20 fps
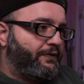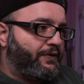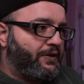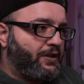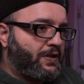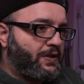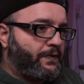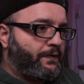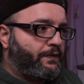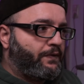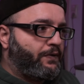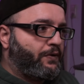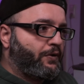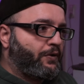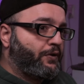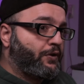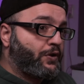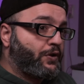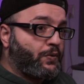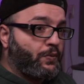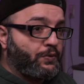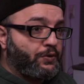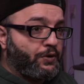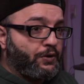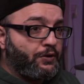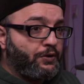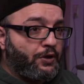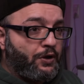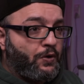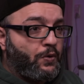first for those who
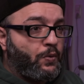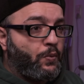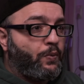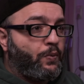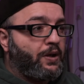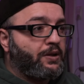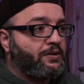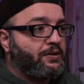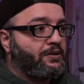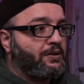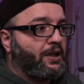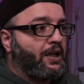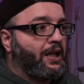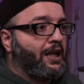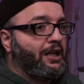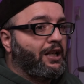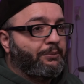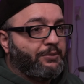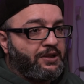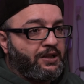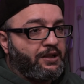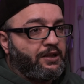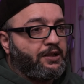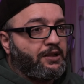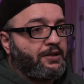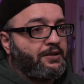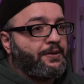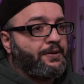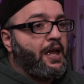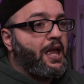don't know what a limiter
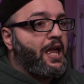is.